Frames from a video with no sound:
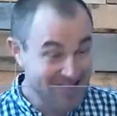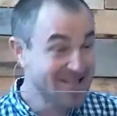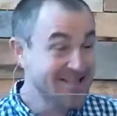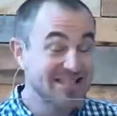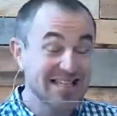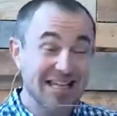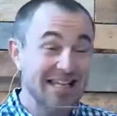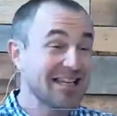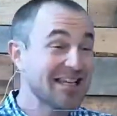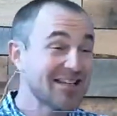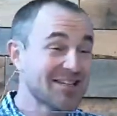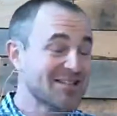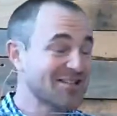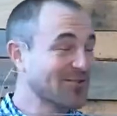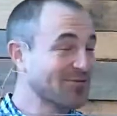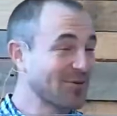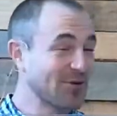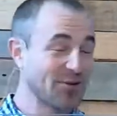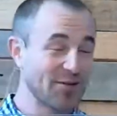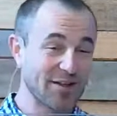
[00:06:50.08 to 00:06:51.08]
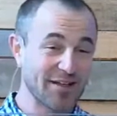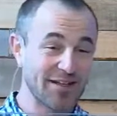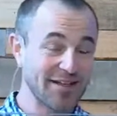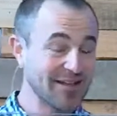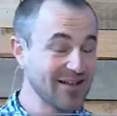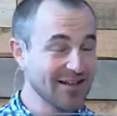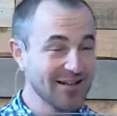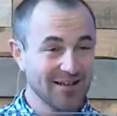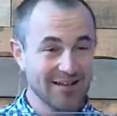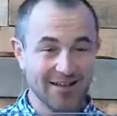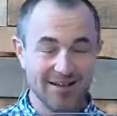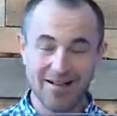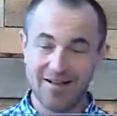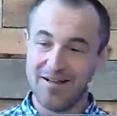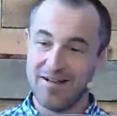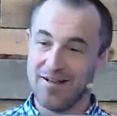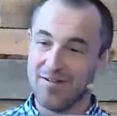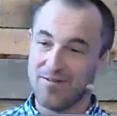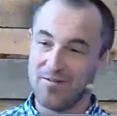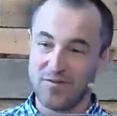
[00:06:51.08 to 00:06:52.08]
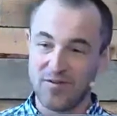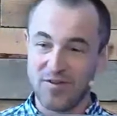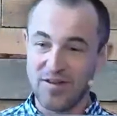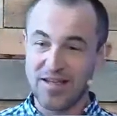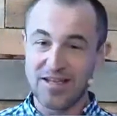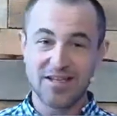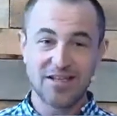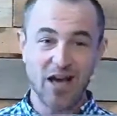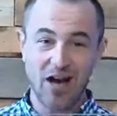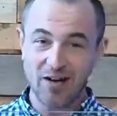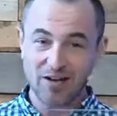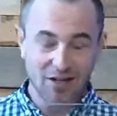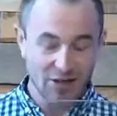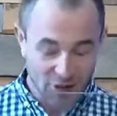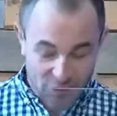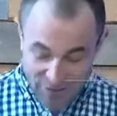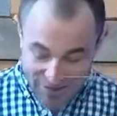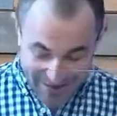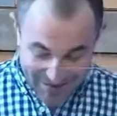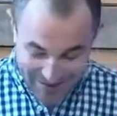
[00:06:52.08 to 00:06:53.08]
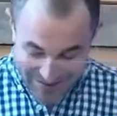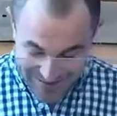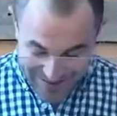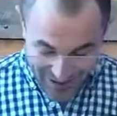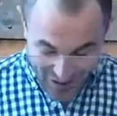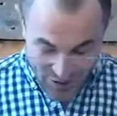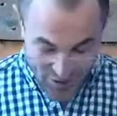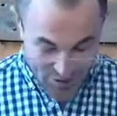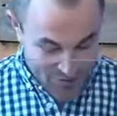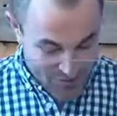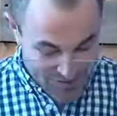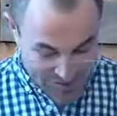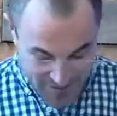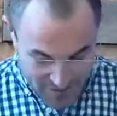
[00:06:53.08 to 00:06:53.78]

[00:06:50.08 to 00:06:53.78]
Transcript: sees through the younger-looking clothes